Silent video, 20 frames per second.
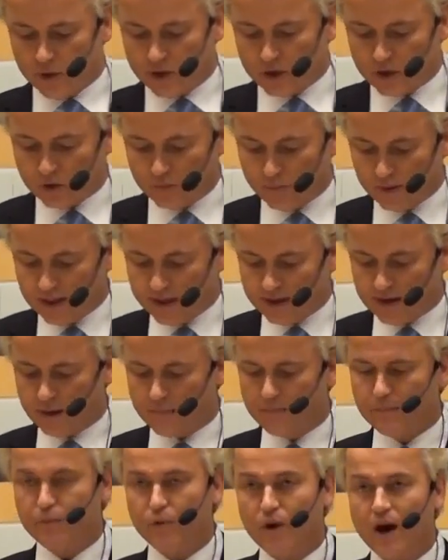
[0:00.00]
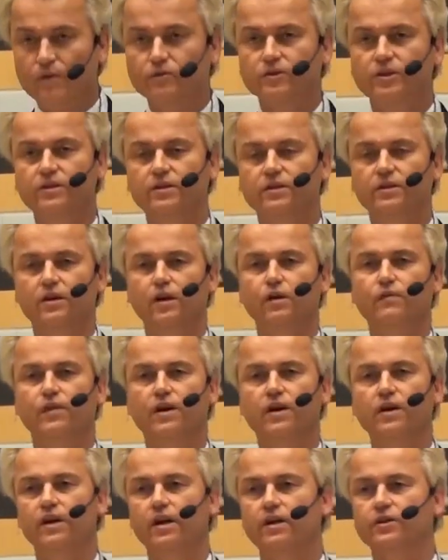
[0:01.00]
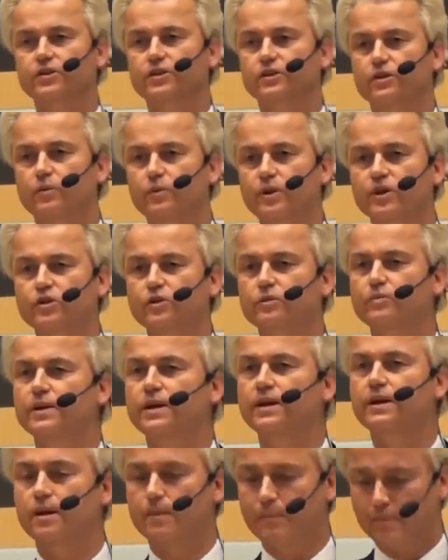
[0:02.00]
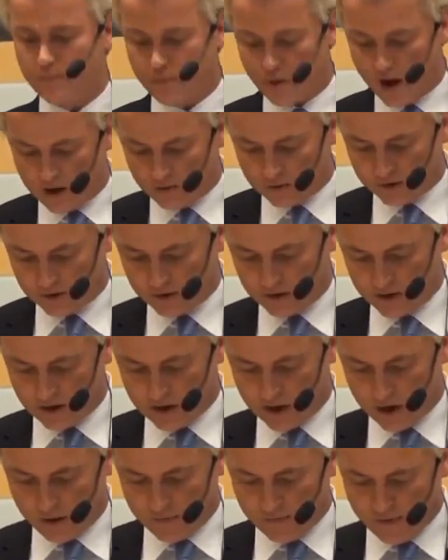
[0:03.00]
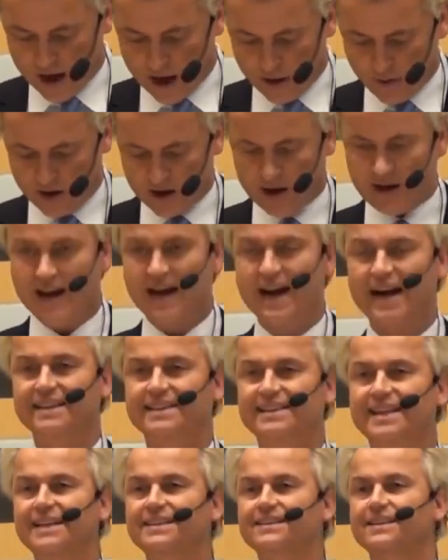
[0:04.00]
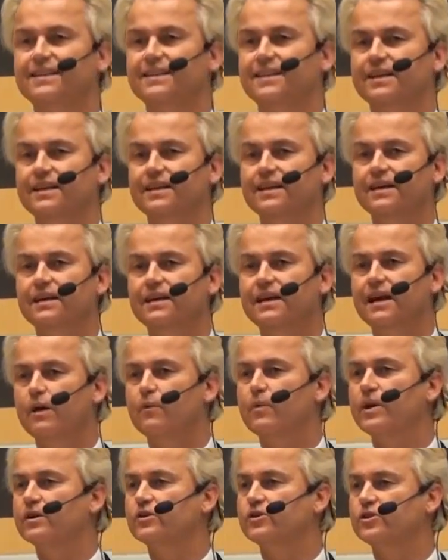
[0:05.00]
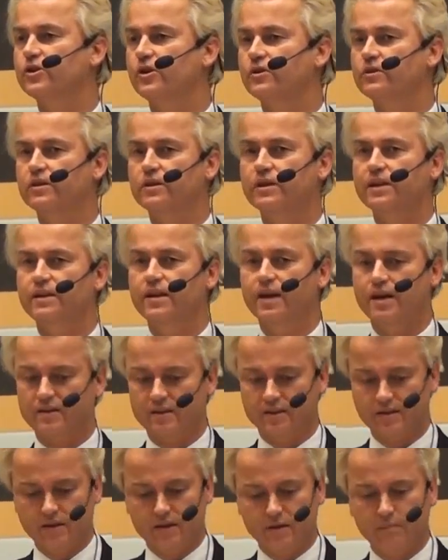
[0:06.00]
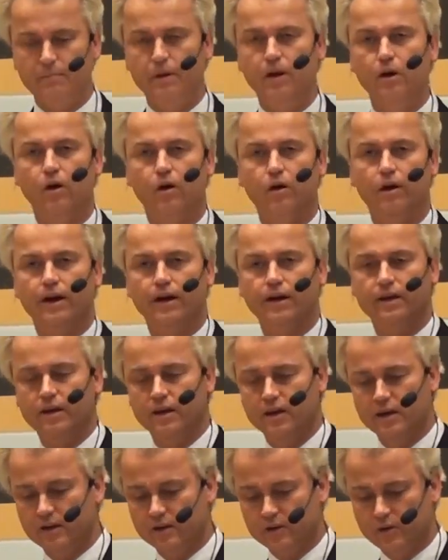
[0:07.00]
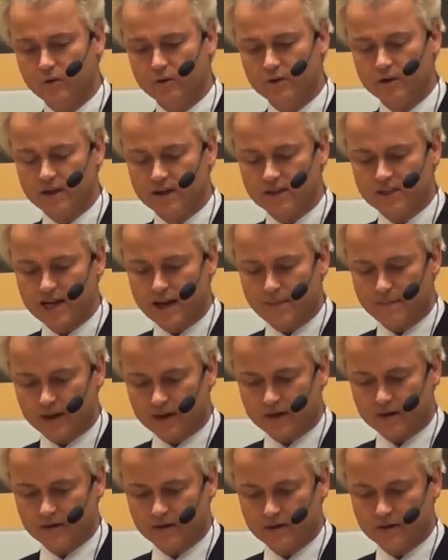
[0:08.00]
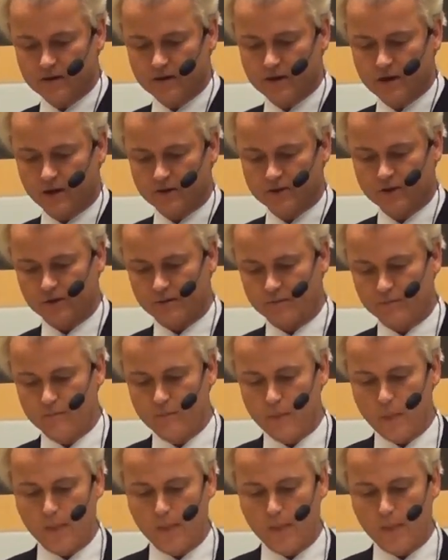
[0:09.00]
We should be proud of our culture. We should be proud of our identity. And we are certainly not belonging to an Islamic culture.